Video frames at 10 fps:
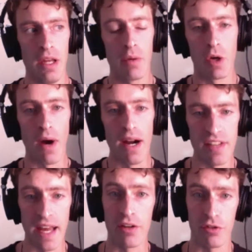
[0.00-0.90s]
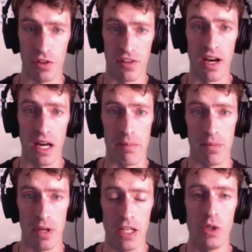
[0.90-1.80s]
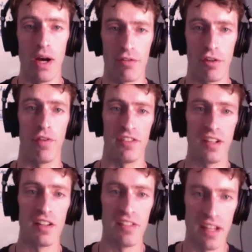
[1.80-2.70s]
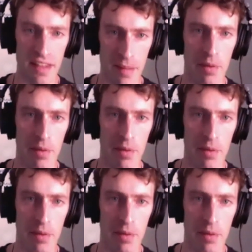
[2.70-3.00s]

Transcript: requires extra time, and you have to facilitate that